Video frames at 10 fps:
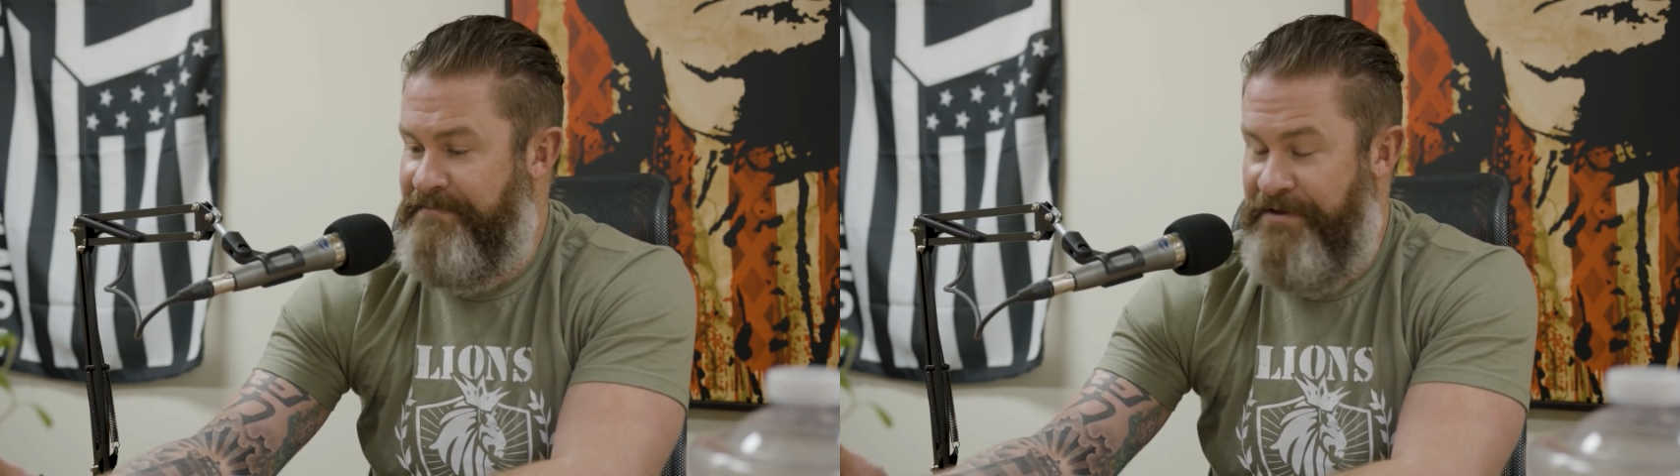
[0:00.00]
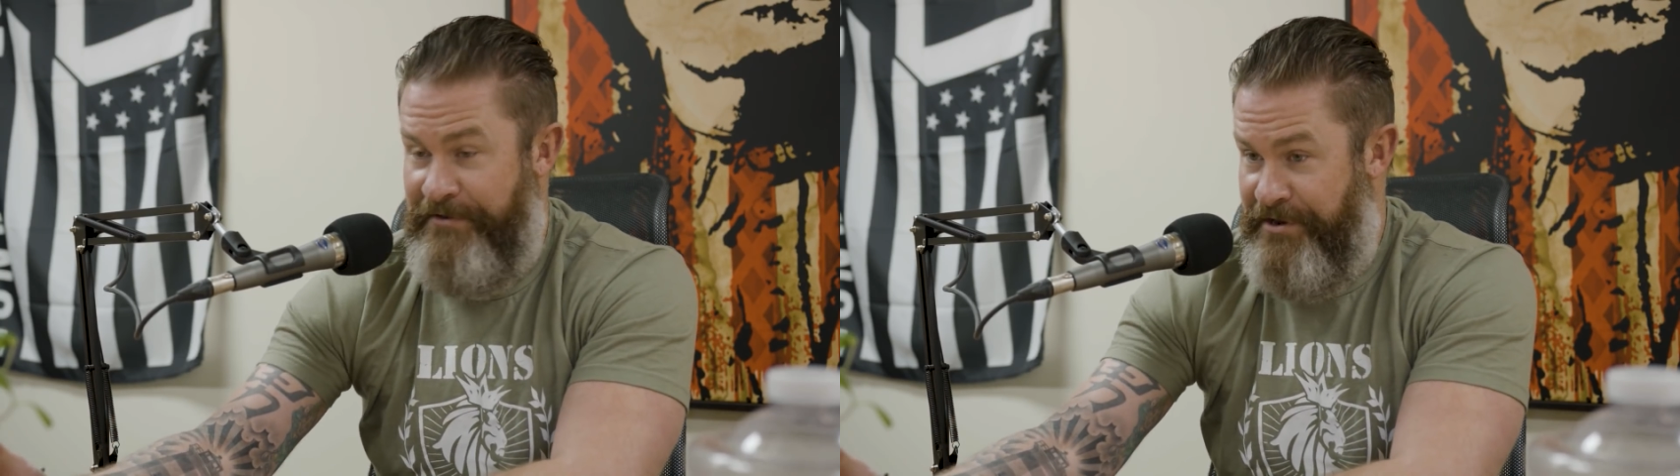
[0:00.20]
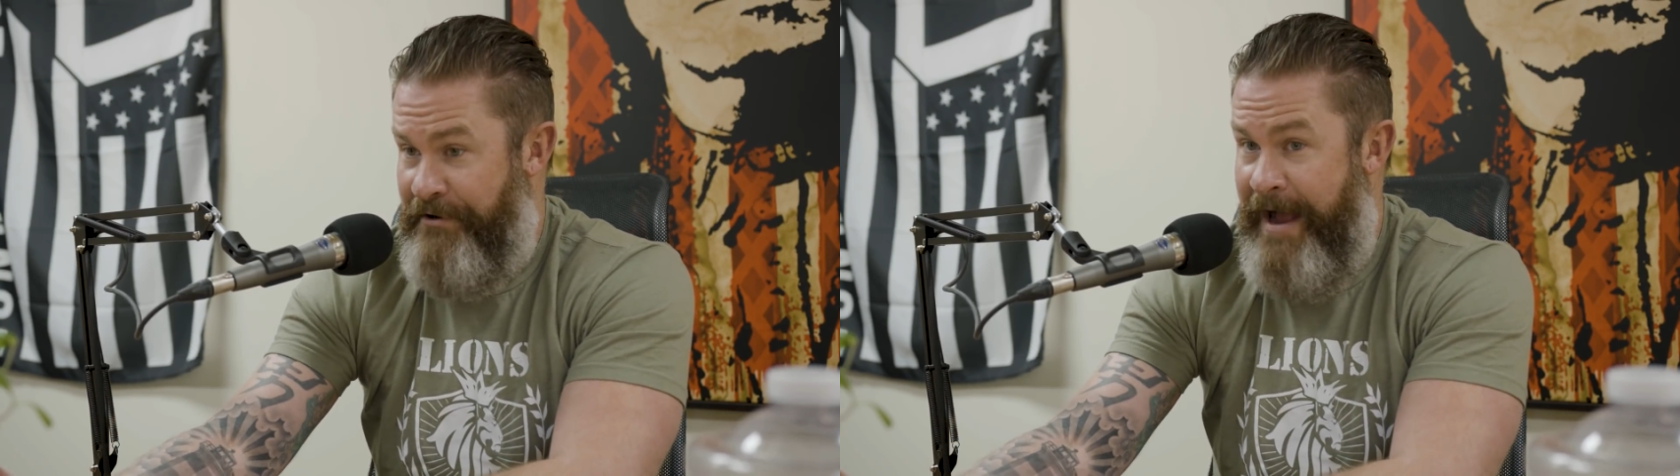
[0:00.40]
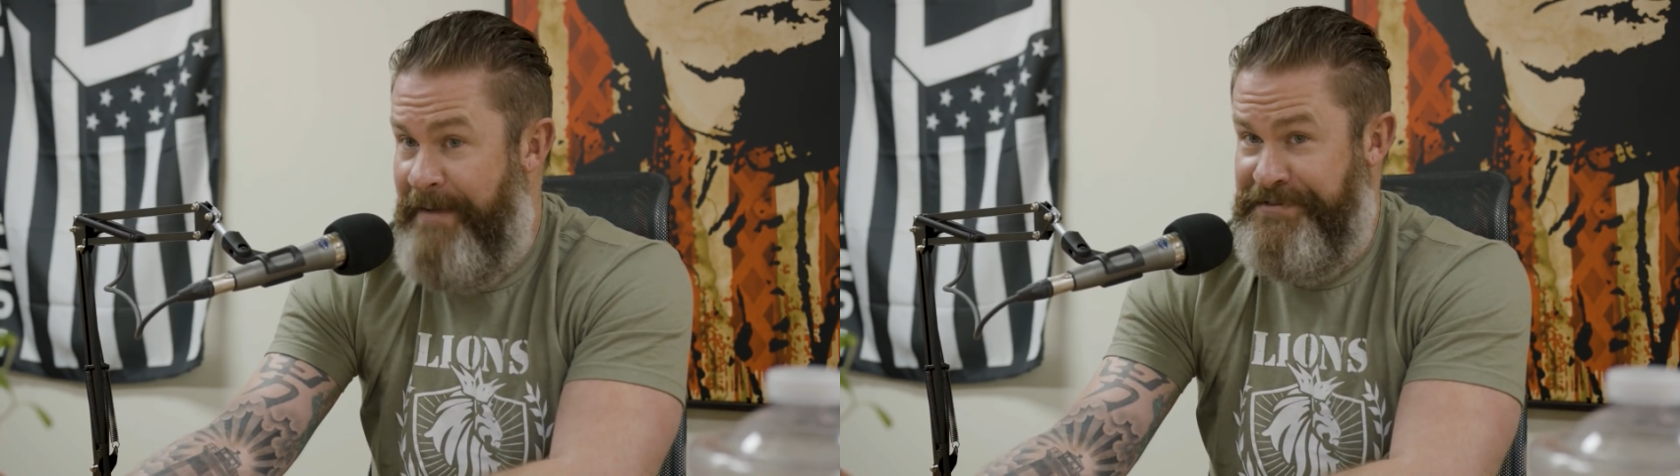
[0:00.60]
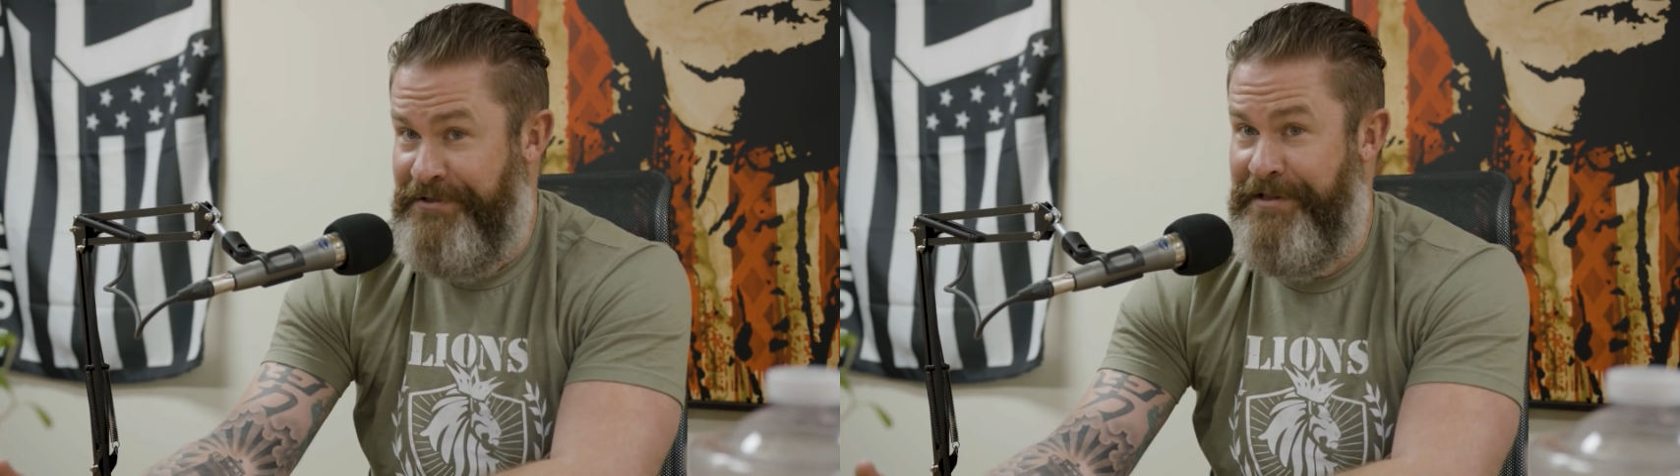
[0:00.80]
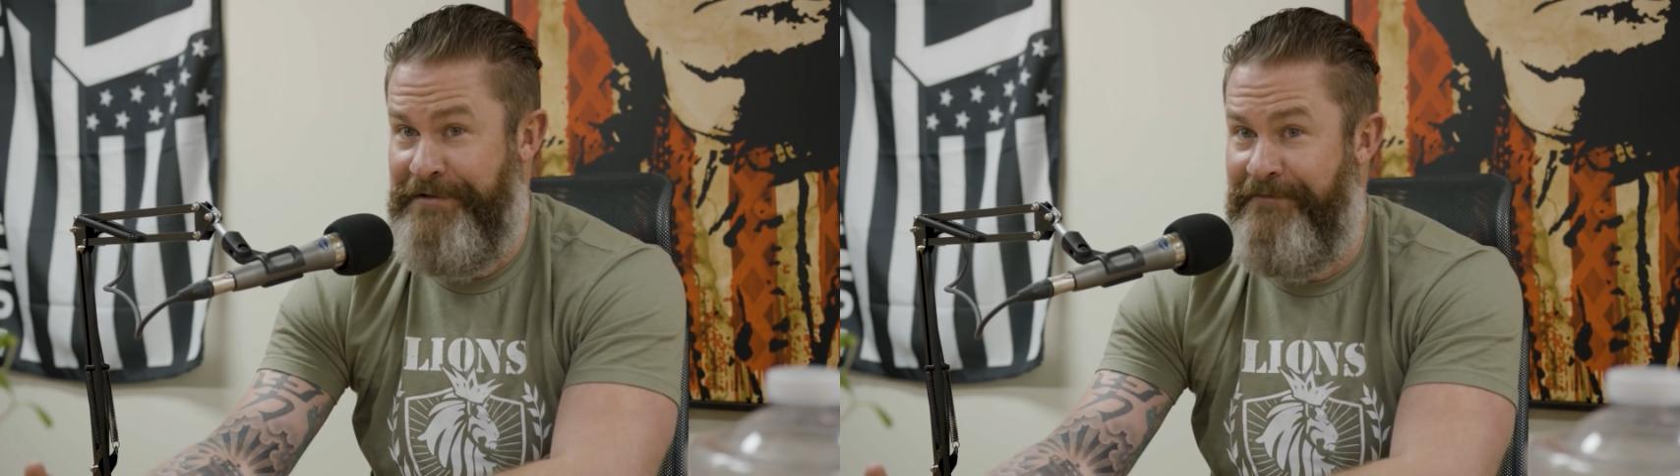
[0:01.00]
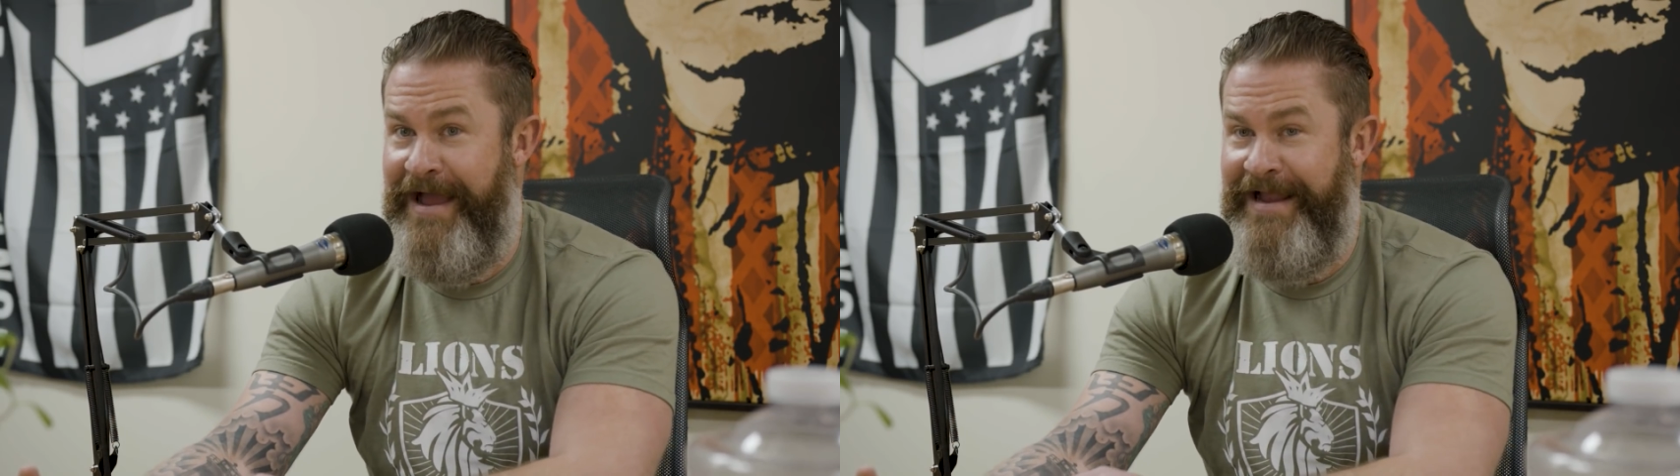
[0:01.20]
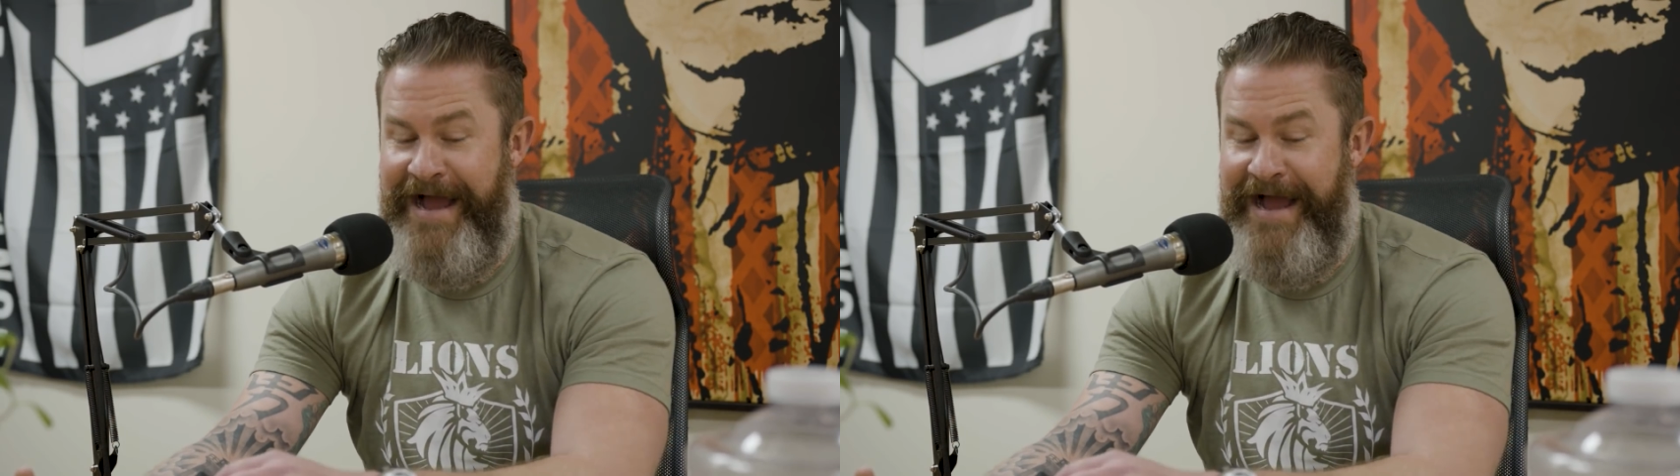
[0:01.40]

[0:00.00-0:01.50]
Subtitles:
you're absolutely right.